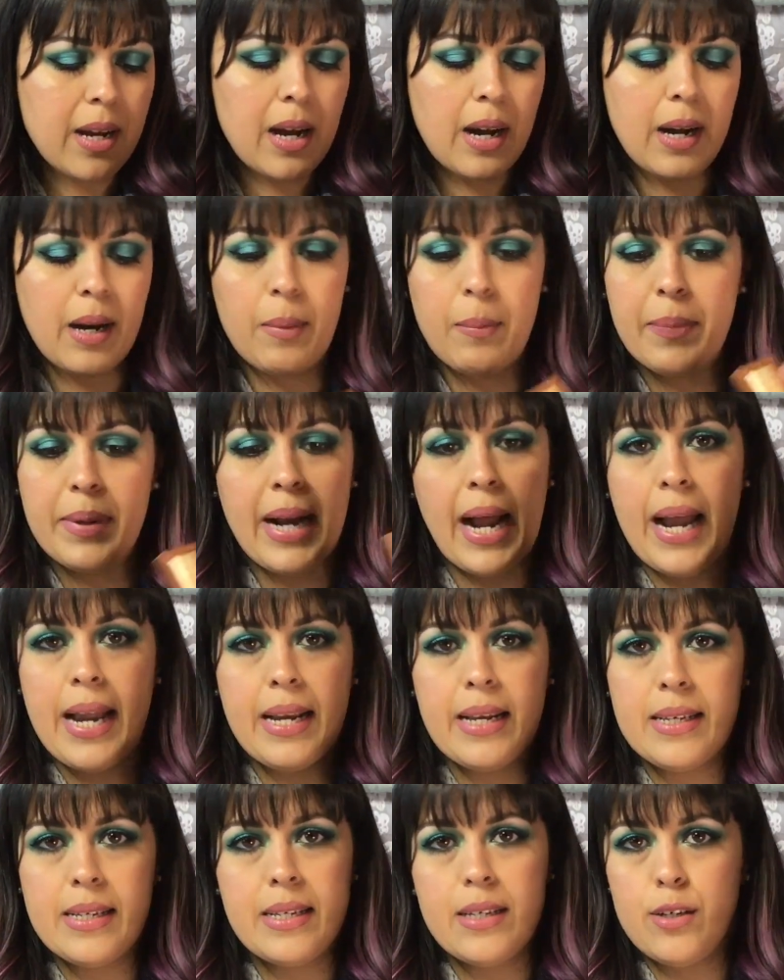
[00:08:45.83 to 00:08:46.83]
But I
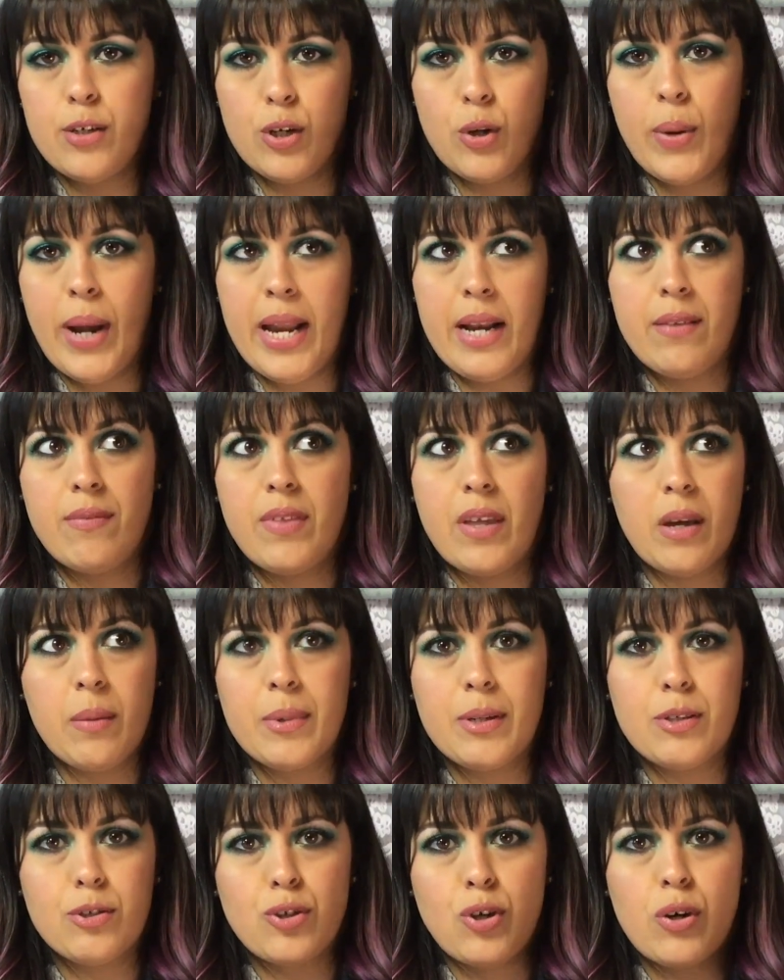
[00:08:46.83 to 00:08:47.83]
didn't know anything
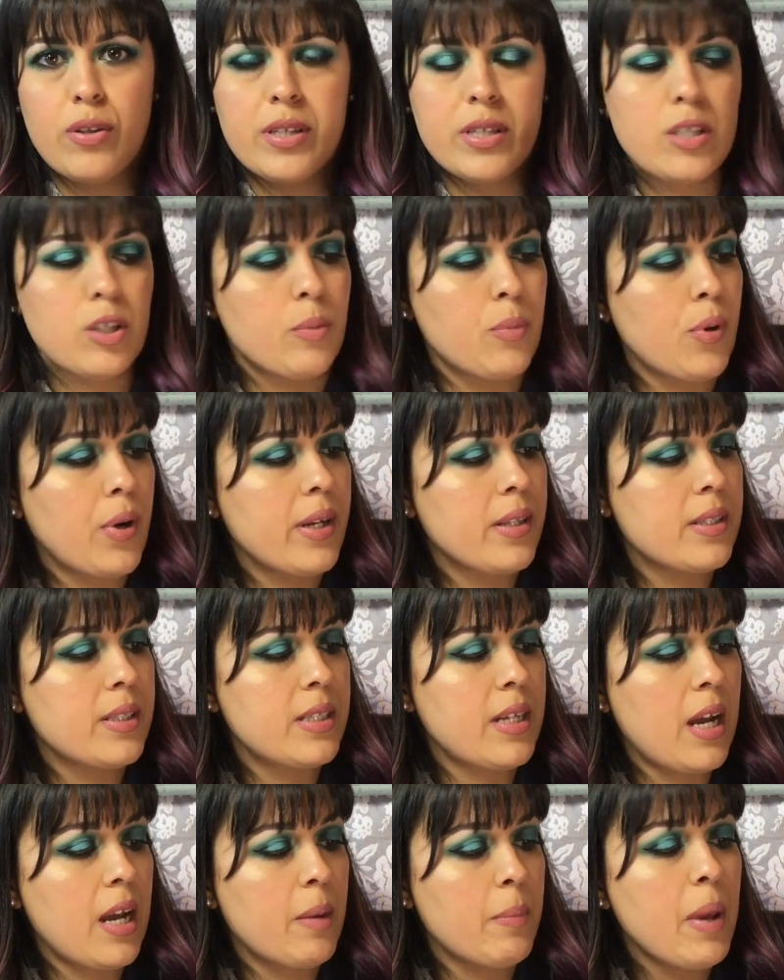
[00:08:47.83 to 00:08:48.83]
about Charlotte Tilbury at the
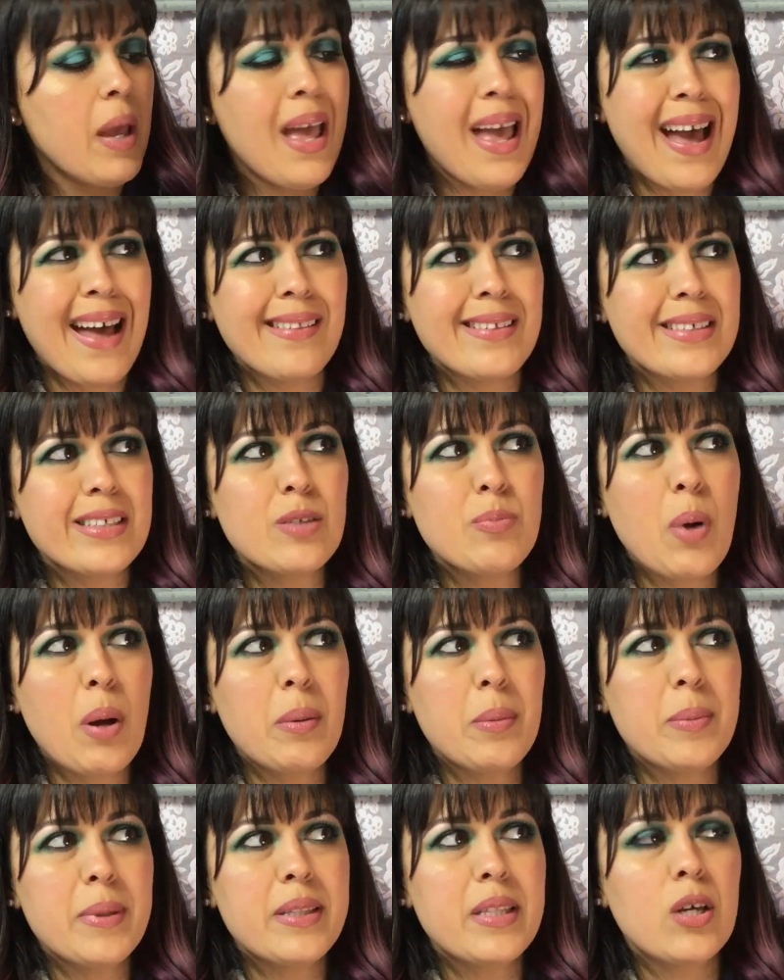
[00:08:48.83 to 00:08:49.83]
time. And this is
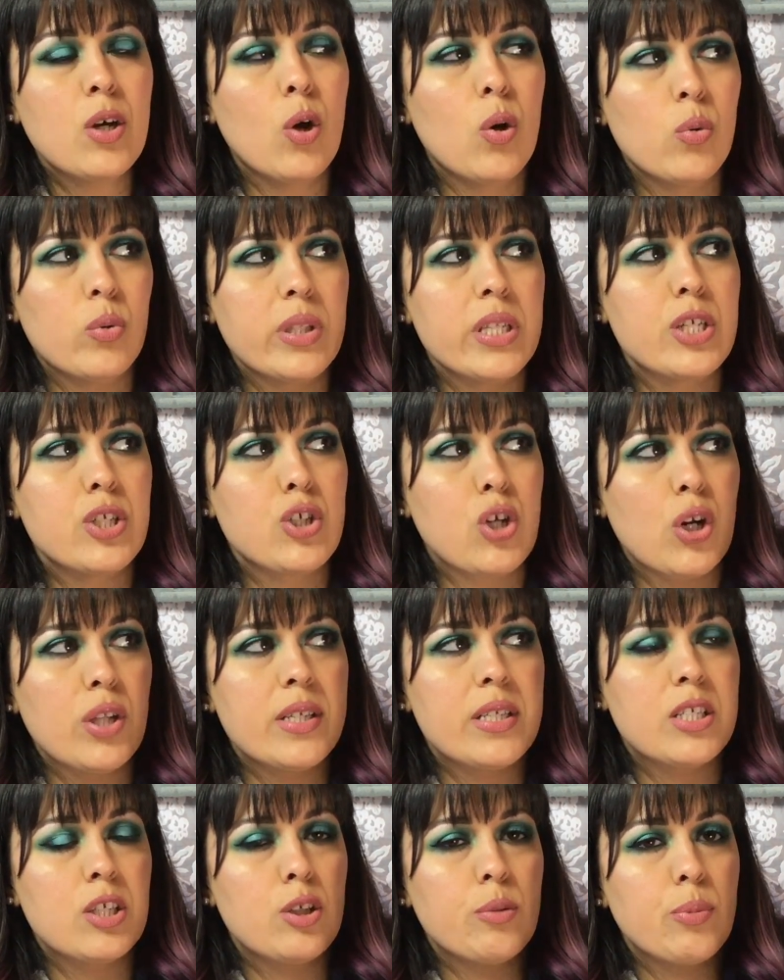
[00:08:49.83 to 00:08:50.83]
probably the only
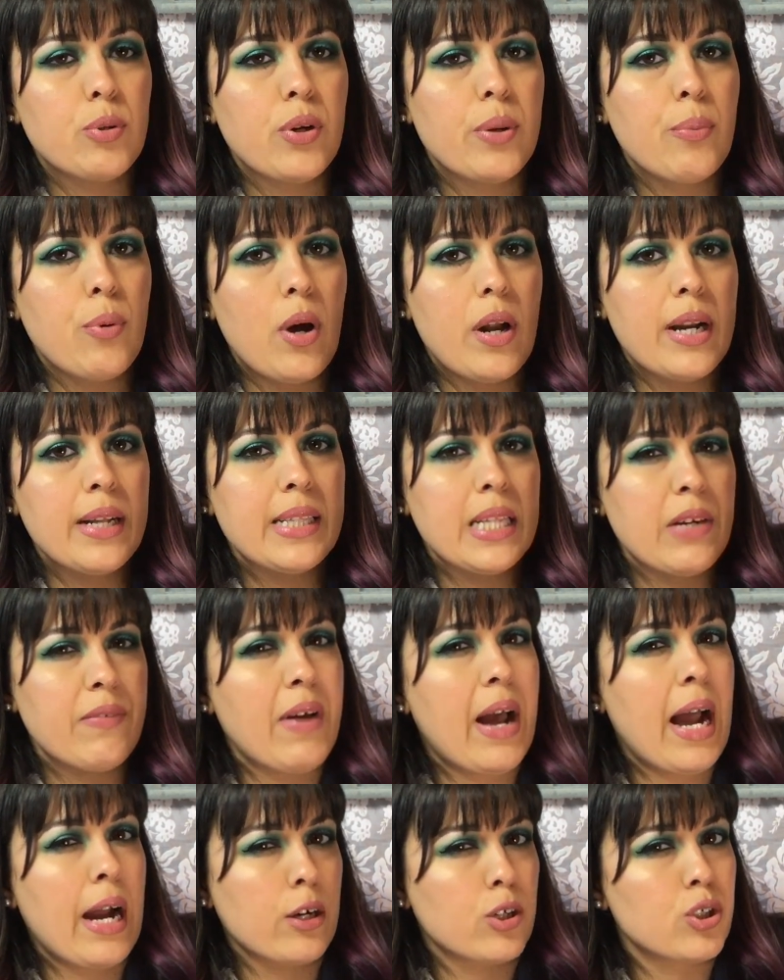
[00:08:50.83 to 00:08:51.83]
Charlotte Tilbury product that I've
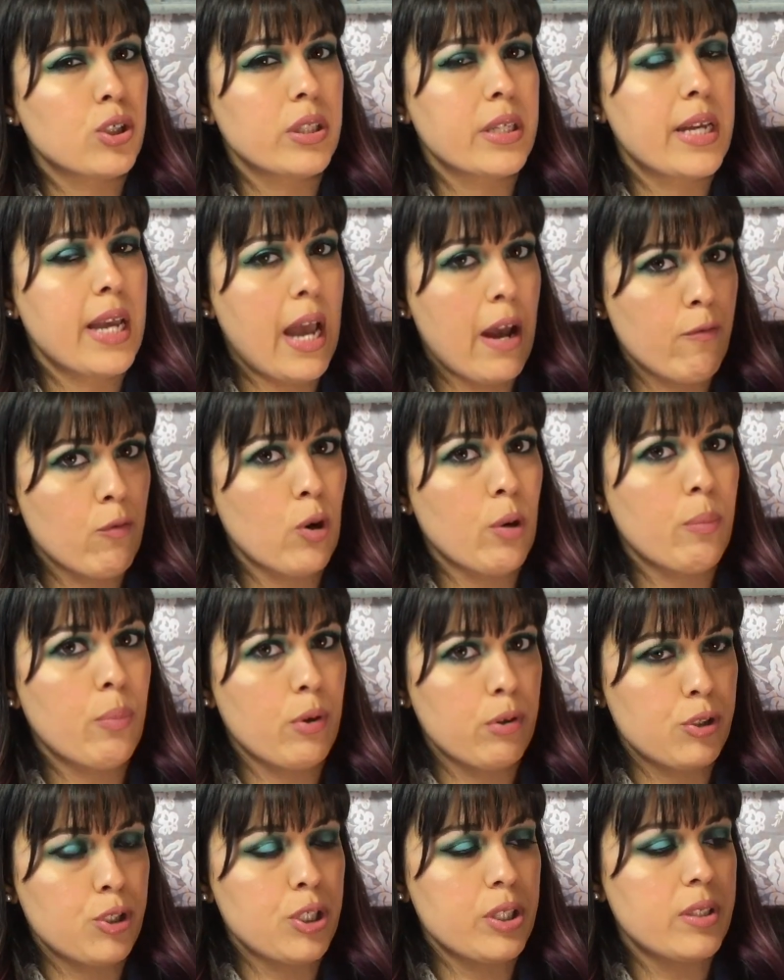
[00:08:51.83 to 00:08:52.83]
actually ever
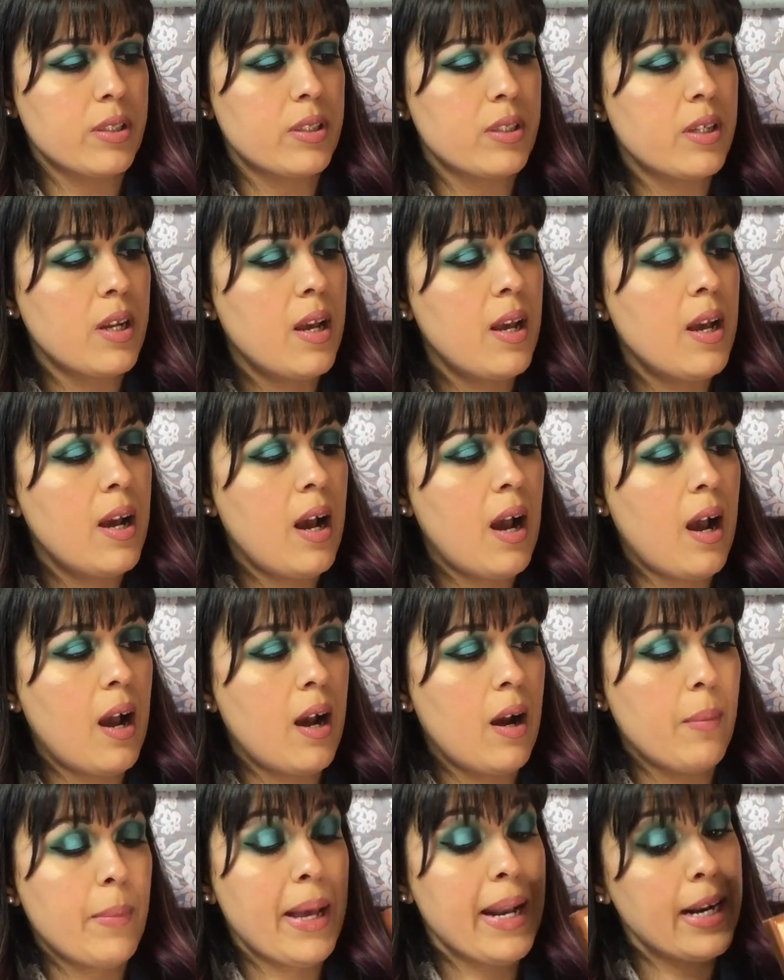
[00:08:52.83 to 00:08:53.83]
purchased.
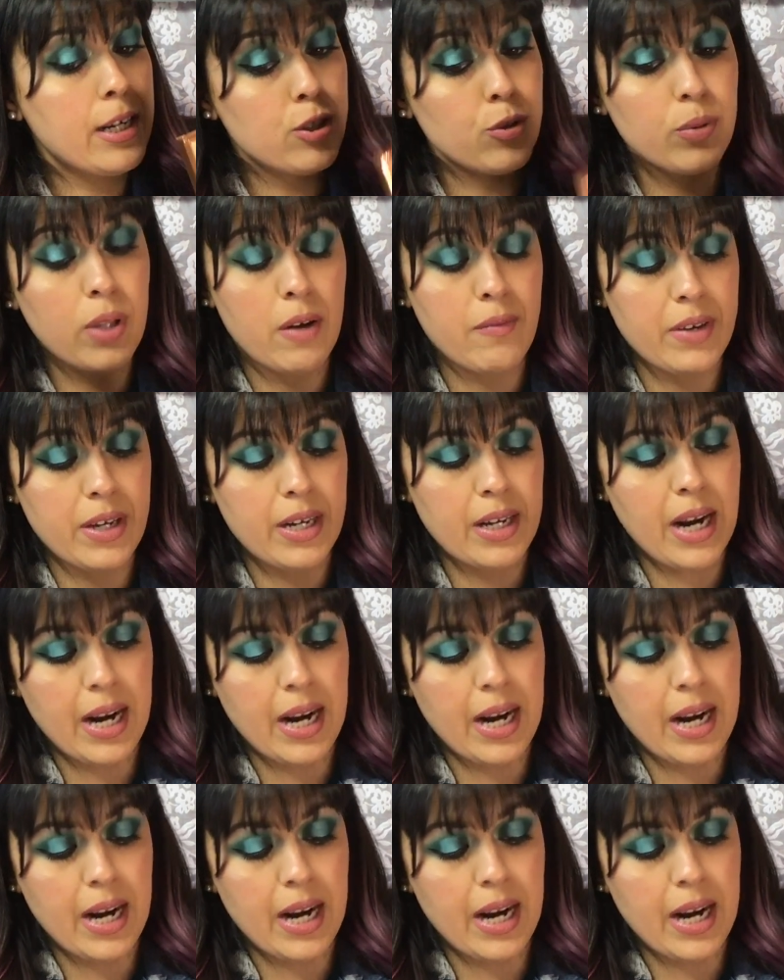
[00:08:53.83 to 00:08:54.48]
And I do love it.